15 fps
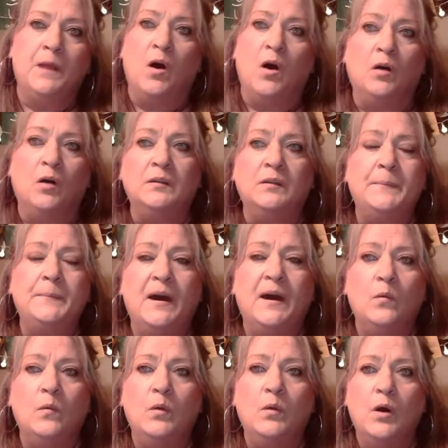all
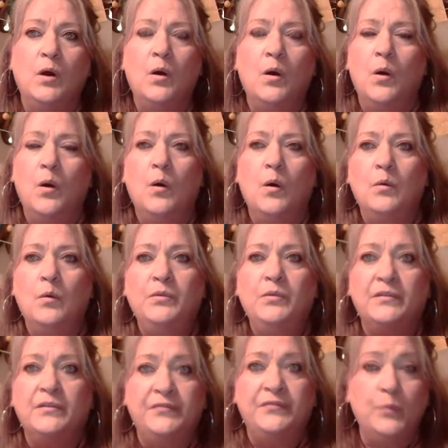about
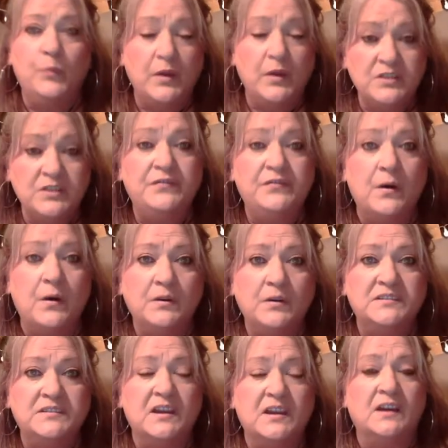the what you
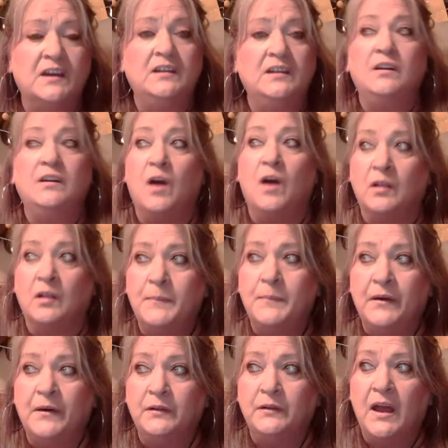focus on and all
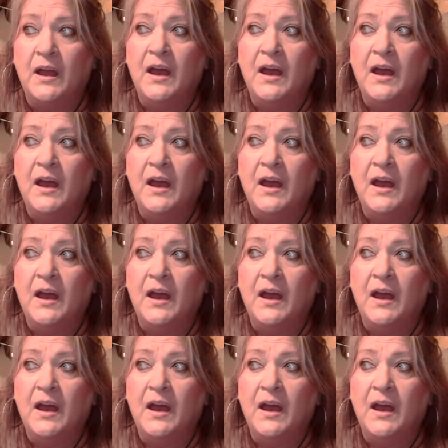about